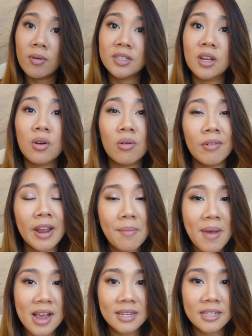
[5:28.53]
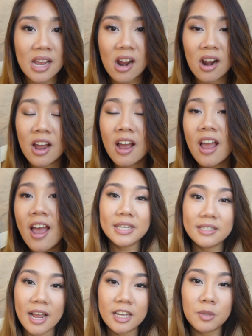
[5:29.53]
It was a great mascara.
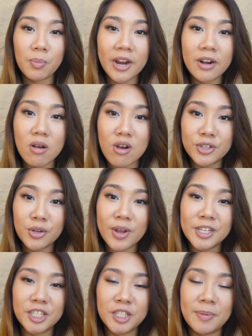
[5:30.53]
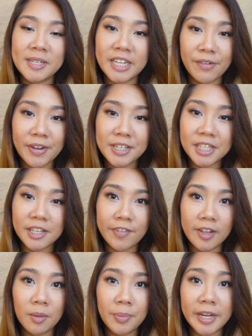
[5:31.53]
This next brand also isn't specific to the
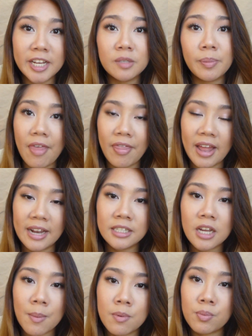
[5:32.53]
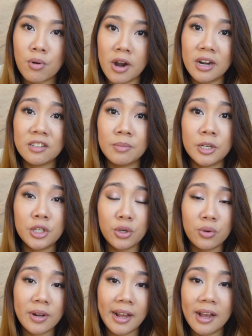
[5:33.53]
Philippines, and that's a couple products from
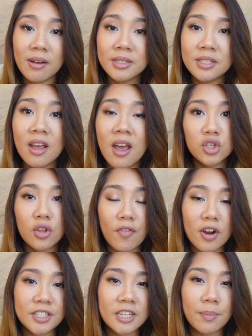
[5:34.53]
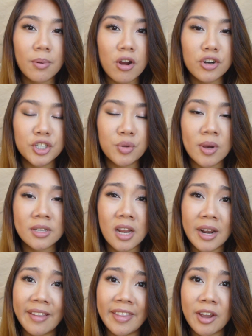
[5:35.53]
Etude House. So the first thing I purchased was
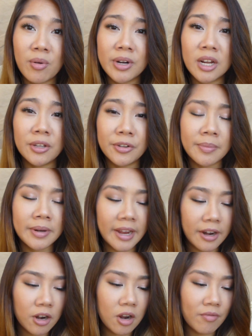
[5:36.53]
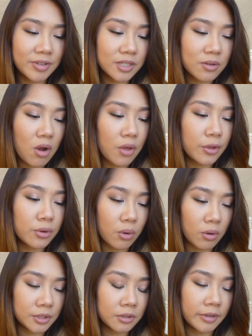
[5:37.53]
a liquid illuminator, and this is called the
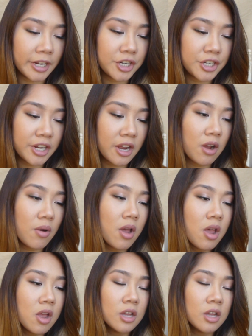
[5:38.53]
Golden Ratio.